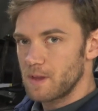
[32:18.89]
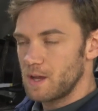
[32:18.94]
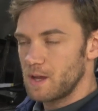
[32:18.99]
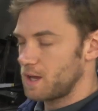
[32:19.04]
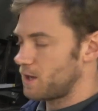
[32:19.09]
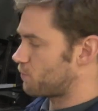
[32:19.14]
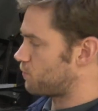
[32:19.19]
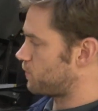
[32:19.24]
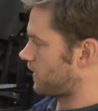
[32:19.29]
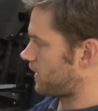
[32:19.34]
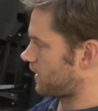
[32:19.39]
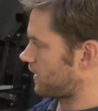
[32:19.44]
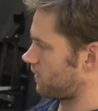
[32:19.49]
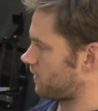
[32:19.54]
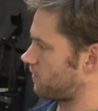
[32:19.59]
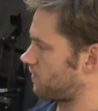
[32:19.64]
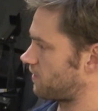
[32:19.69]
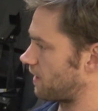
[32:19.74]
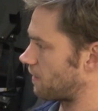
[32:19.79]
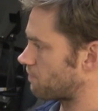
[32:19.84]
if we can
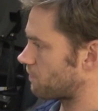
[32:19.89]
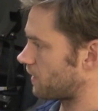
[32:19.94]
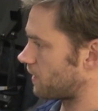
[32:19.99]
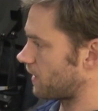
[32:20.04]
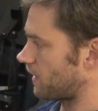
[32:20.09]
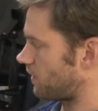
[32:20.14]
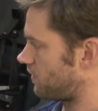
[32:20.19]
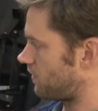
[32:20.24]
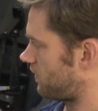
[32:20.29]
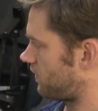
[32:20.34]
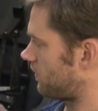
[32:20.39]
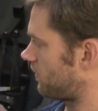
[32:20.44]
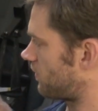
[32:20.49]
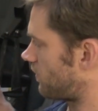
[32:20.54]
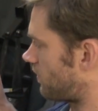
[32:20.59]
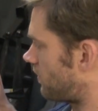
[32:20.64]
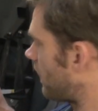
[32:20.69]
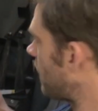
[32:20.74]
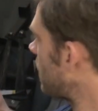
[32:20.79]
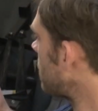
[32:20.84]
assemble it and
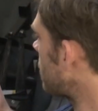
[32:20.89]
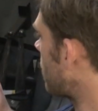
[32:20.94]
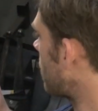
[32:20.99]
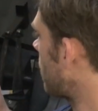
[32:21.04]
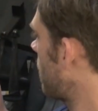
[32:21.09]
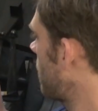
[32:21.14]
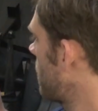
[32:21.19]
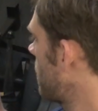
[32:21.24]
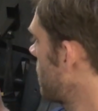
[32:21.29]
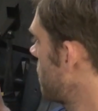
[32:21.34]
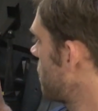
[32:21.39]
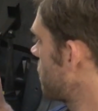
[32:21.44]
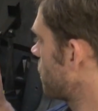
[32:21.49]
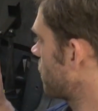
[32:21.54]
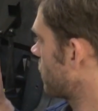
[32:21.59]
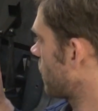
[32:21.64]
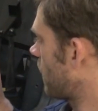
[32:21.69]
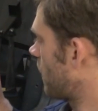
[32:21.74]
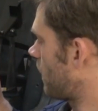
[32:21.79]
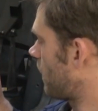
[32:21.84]
see
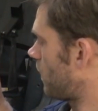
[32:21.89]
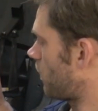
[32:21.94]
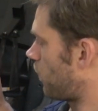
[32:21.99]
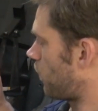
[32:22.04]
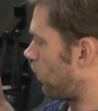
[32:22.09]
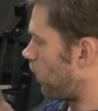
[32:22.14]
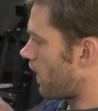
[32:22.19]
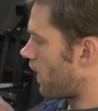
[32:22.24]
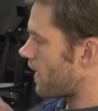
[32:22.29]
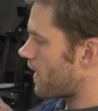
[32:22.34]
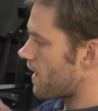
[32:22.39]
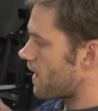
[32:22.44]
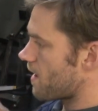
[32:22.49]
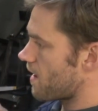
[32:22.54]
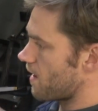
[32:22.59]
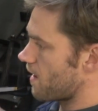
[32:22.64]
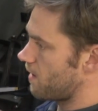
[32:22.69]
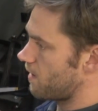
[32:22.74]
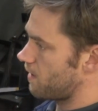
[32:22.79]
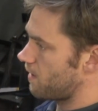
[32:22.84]

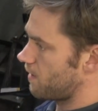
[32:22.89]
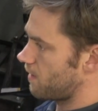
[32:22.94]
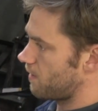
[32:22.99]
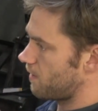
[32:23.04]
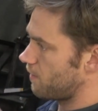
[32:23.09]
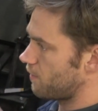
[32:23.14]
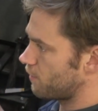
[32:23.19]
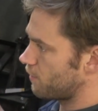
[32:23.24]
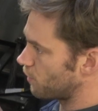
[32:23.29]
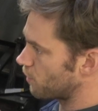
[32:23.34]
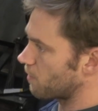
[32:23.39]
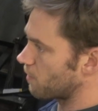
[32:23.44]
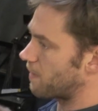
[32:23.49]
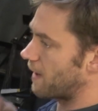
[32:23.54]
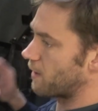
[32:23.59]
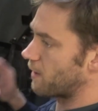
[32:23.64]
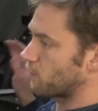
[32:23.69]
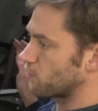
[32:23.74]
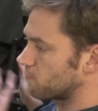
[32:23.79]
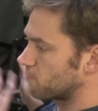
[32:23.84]
where the other
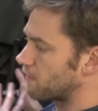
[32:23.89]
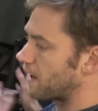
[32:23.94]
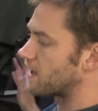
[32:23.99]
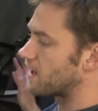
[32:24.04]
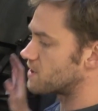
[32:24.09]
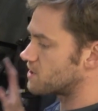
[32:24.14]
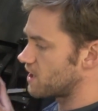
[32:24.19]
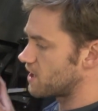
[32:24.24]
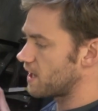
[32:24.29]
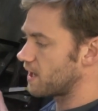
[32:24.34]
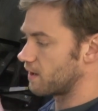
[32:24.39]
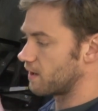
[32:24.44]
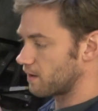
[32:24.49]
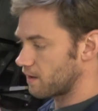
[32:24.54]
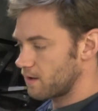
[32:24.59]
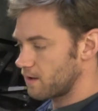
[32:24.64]
panels match in,